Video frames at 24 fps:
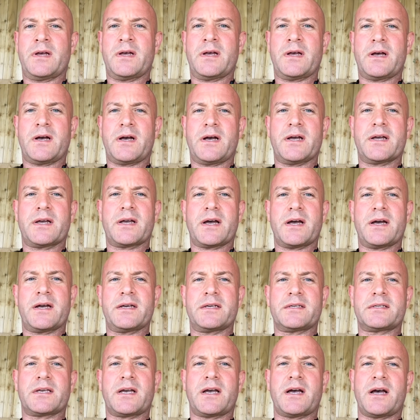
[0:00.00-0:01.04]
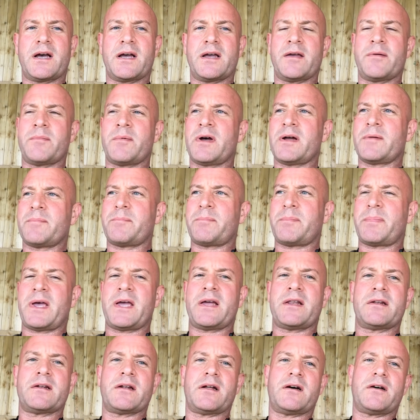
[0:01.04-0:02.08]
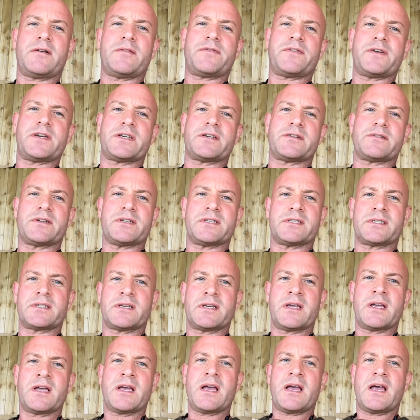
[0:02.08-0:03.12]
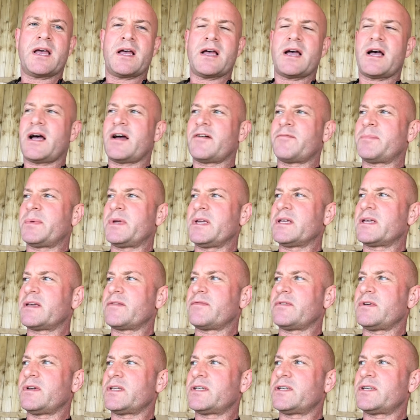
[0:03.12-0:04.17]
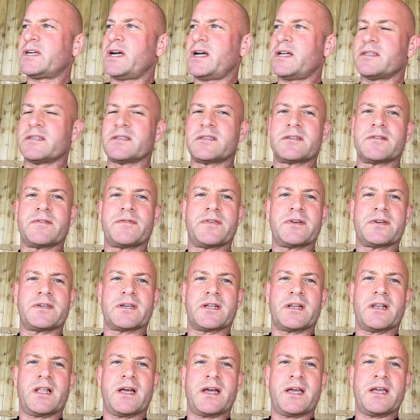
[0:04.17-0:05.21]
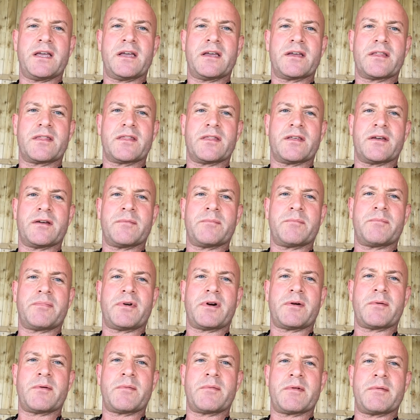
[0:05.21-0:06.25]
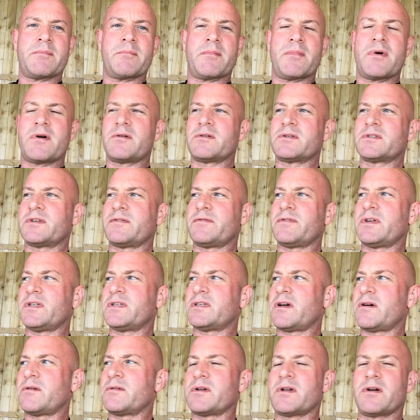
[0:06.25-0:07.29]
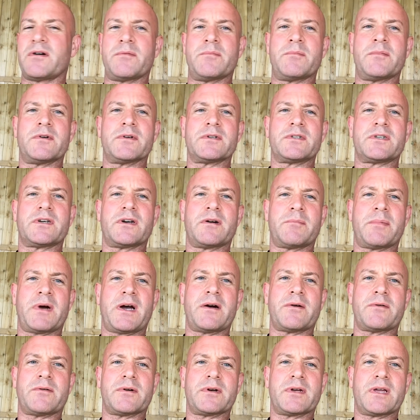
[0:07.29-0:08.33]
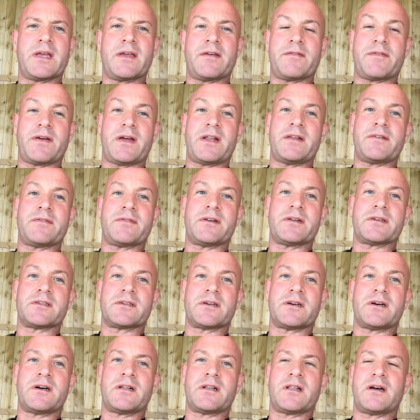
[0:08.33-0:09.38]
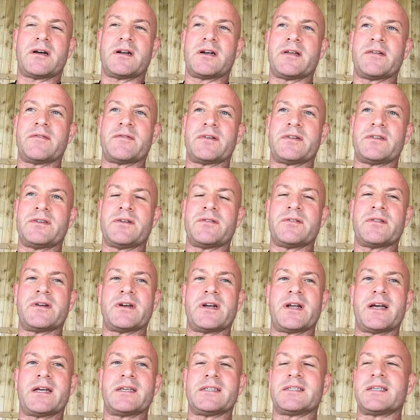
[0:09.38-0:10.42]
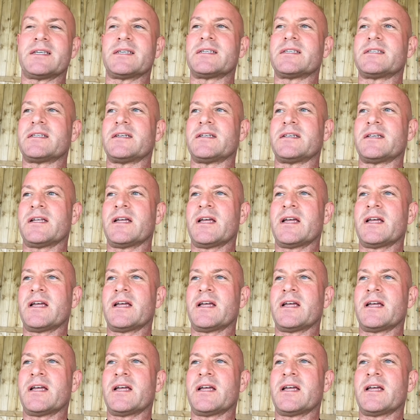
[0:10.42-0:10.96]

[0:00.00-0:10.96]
Hi guys, I'm at Baden Hall Fisheries. I've been given the chance to fish a lake that probably most of you don't know much about, if anything at all, or even knew that it existed.